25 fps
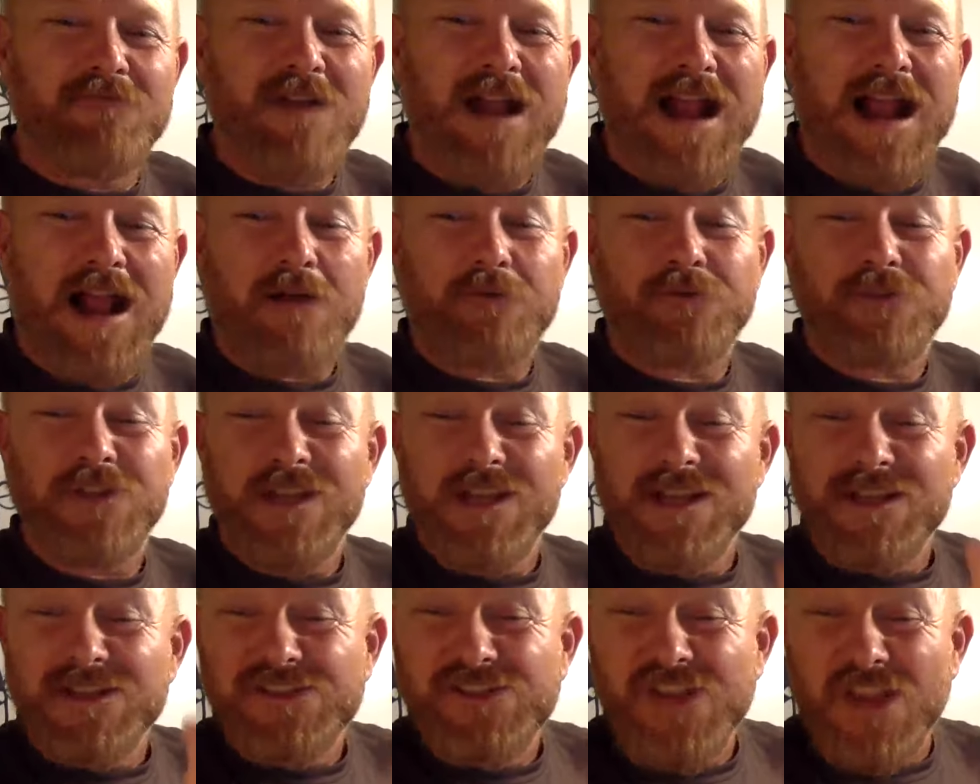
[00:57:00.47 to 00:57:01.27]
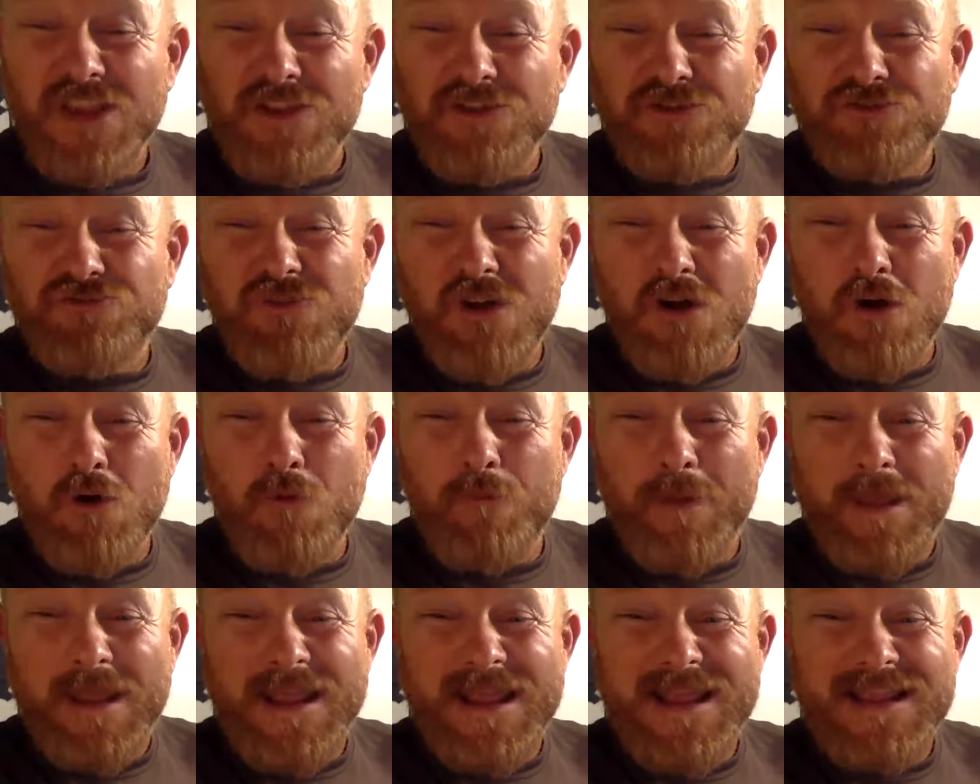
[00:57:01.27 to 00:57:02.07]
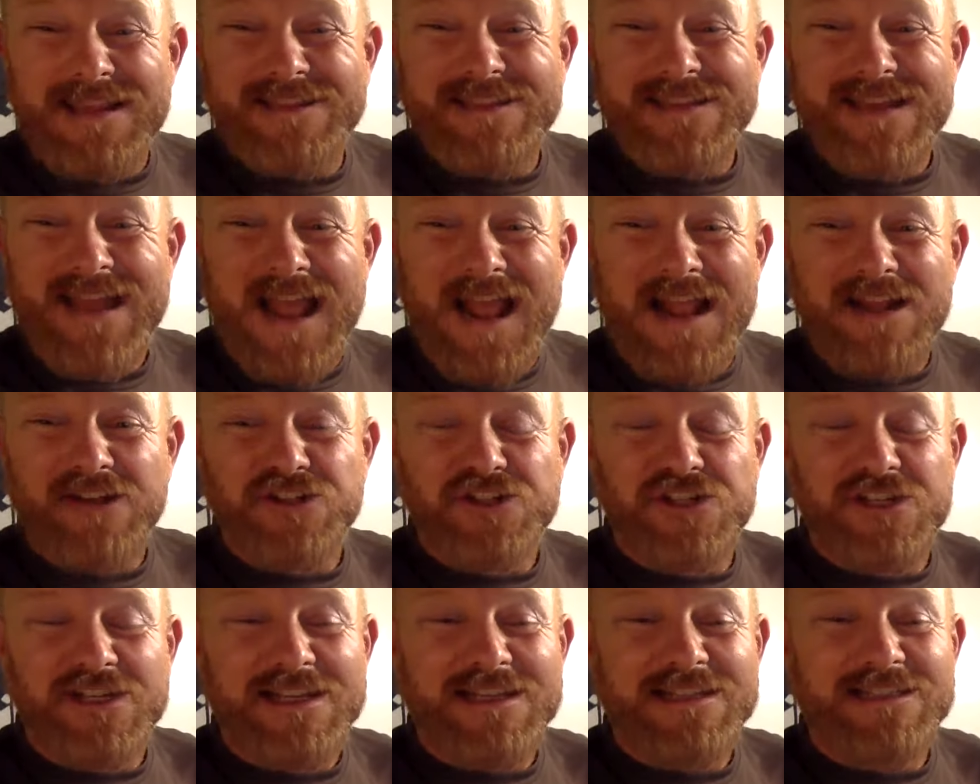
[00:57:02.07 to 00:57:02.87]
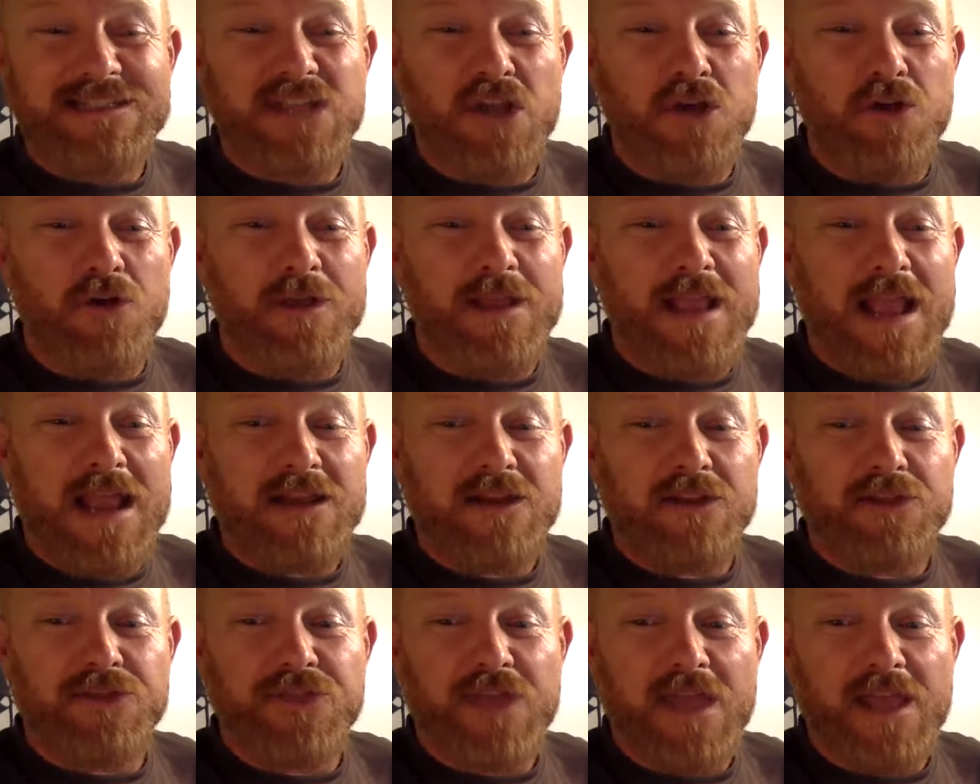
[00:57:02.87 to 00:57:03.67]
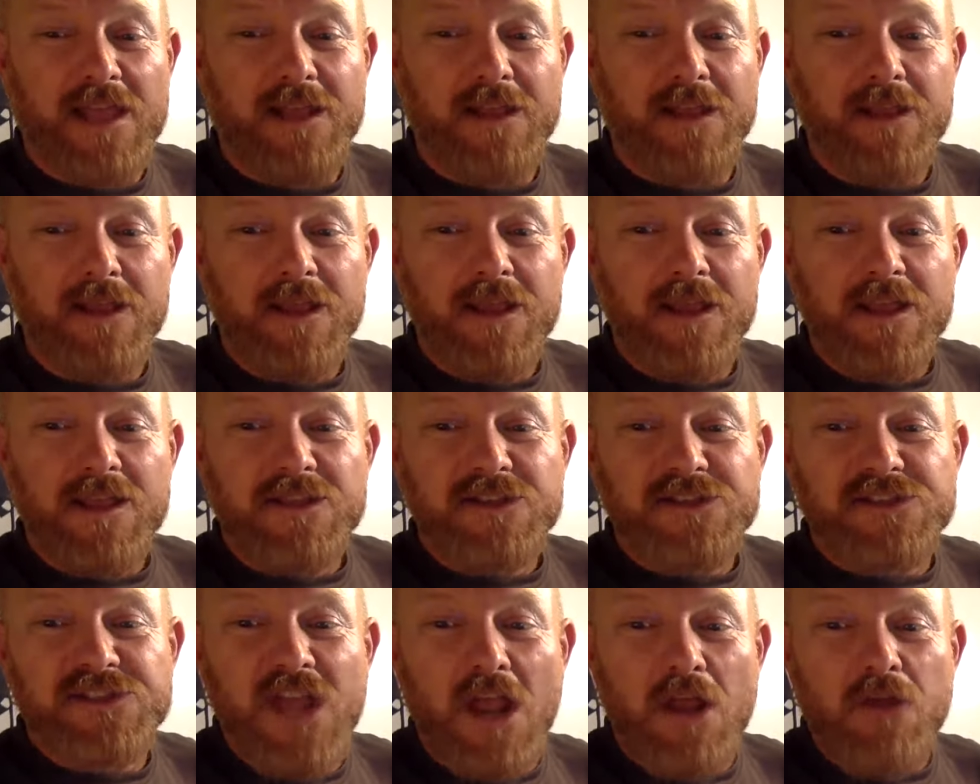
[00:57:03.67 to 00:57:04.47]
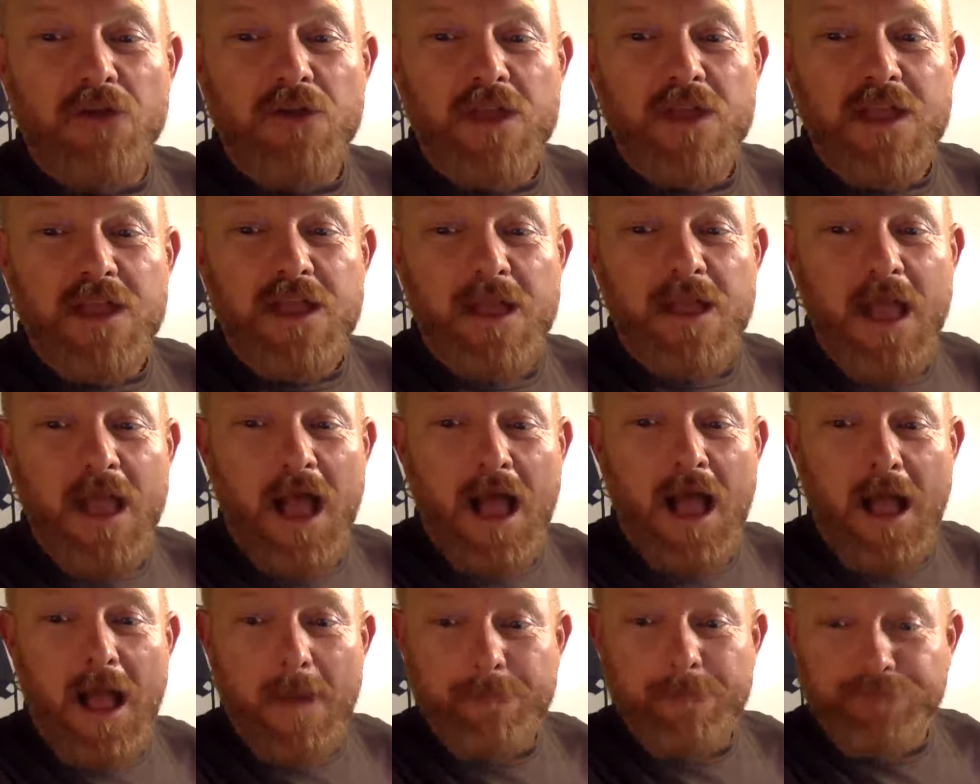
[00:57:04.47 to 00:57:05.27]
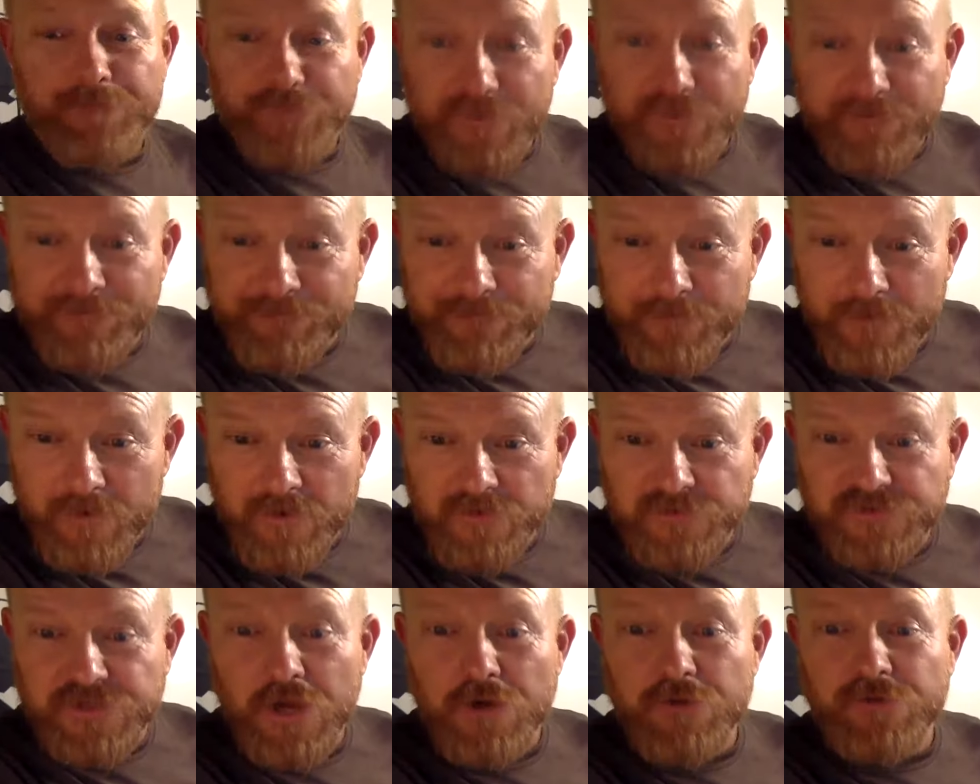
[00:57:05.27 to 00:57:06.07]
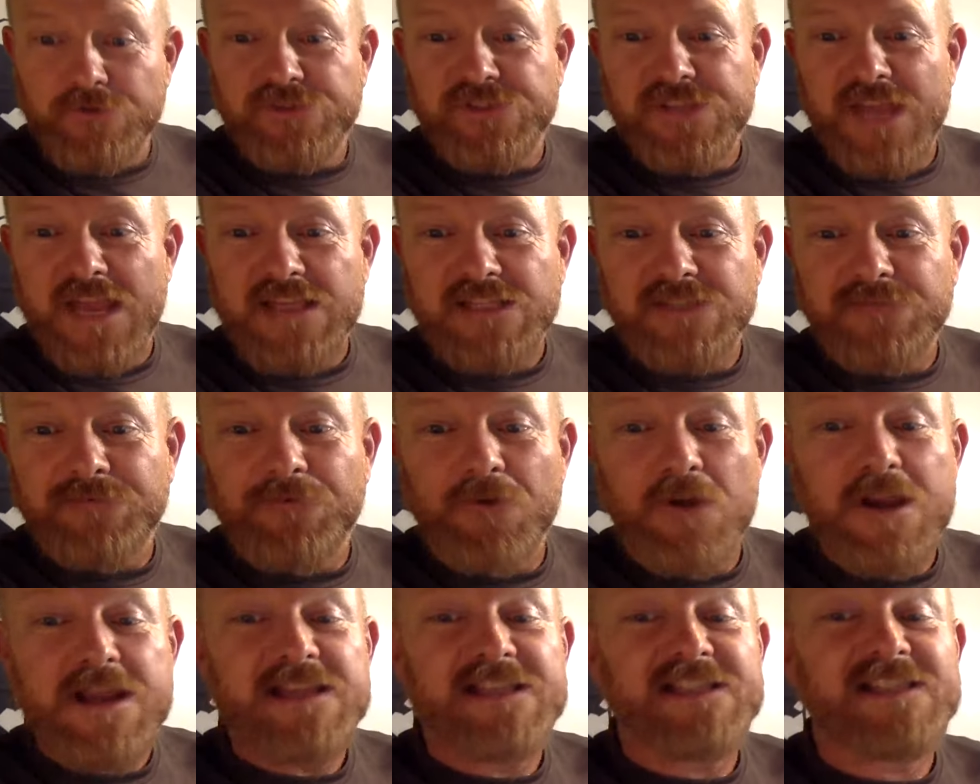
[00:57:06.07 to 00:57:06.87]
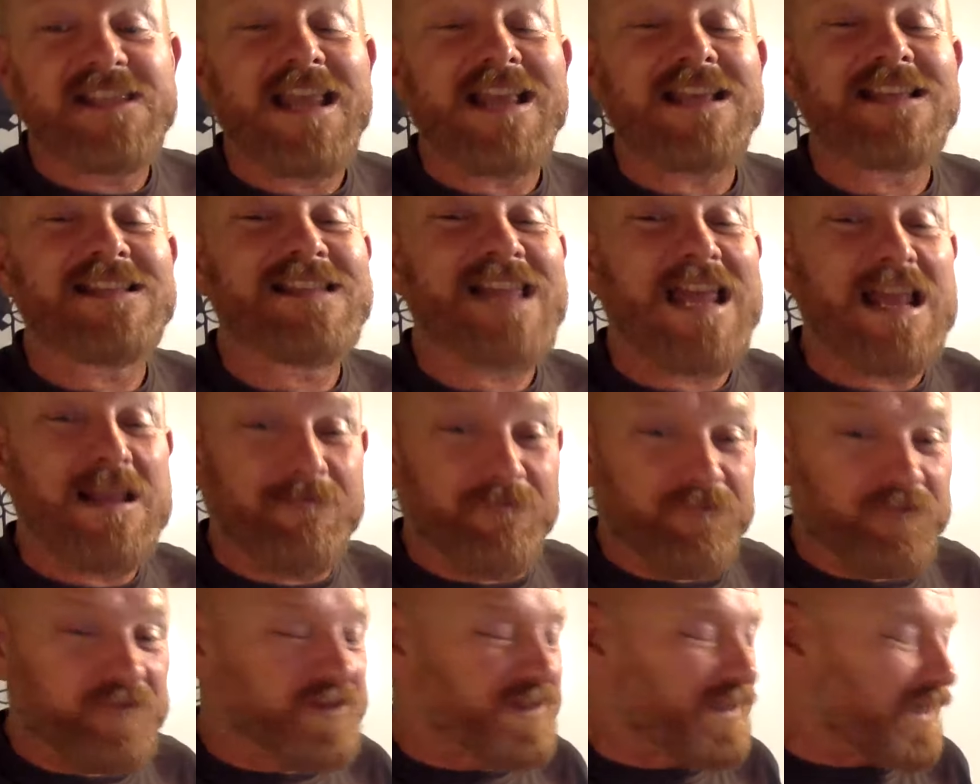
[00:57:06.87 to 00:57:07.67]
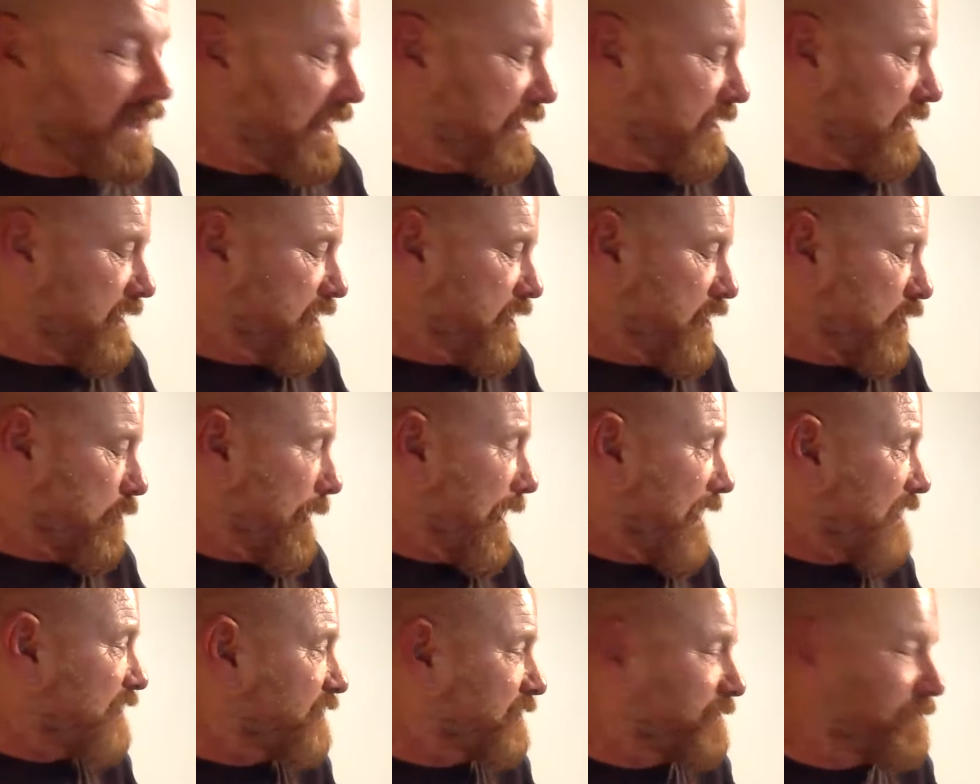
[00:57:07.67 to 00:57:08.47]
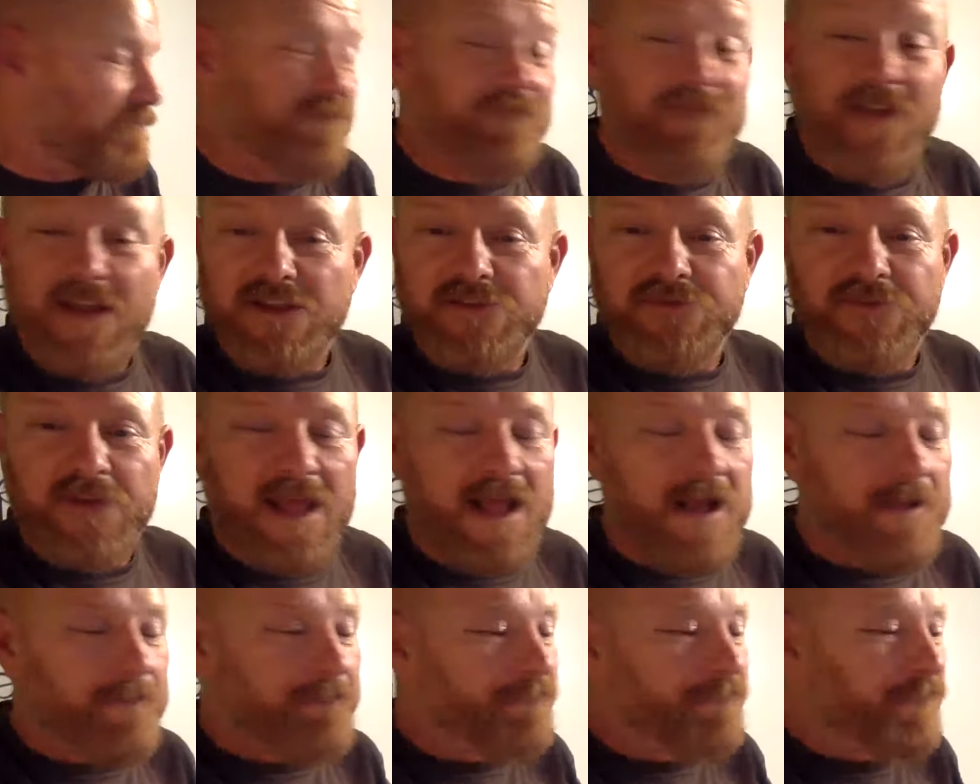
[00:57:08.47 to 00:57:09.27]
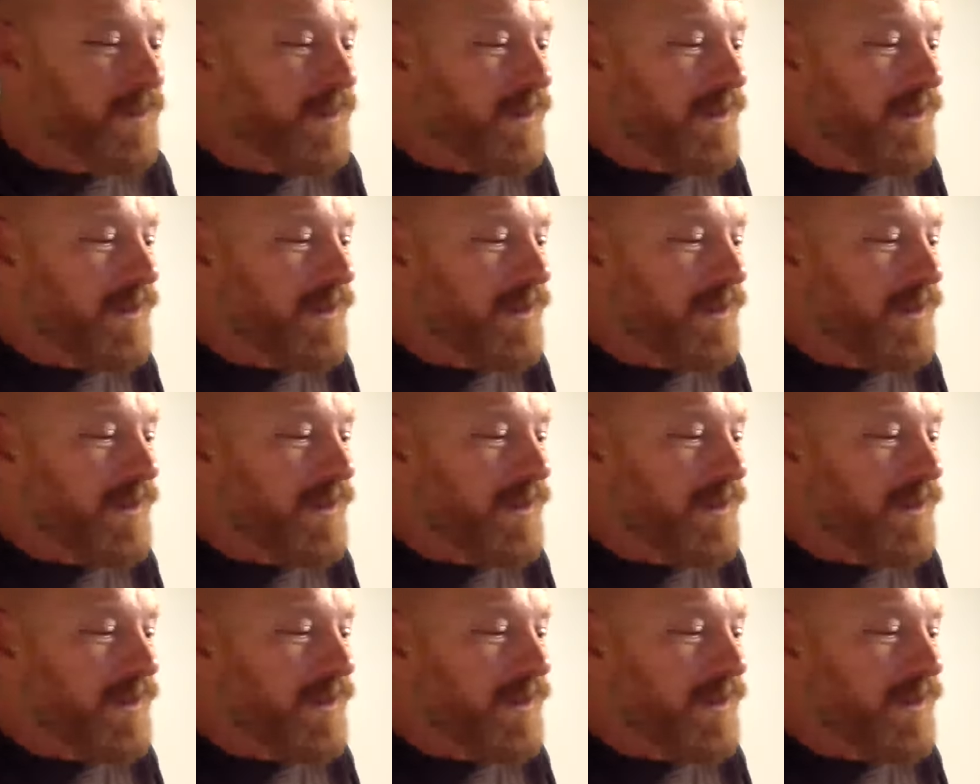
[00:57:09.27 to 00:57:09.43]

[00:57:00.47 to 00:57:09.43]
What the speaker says: round. So your drill bit isn't actually doing anything. So Toot says 3/16 in the US. Thanks for that.